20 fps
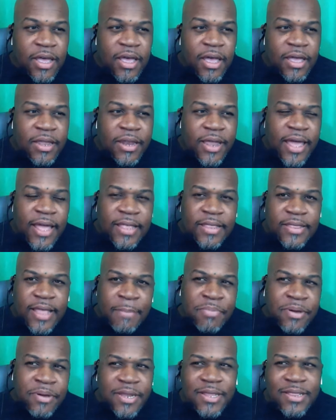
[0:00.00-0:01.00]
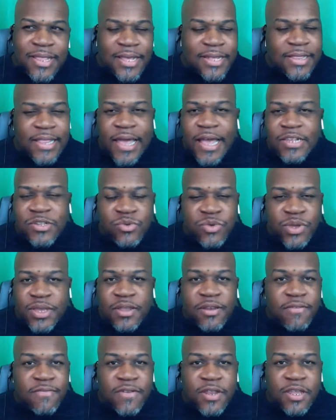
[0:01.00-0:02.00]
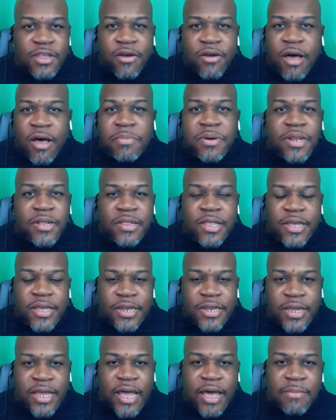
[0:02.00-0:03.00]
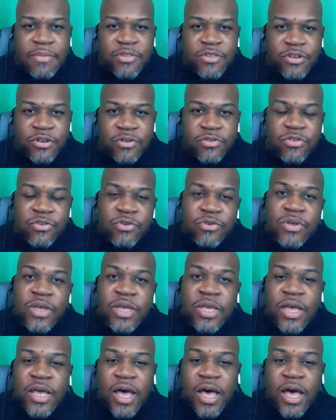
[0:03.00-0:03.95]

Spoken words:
And I put a link last week in the video. I'll put a link in the comments here too.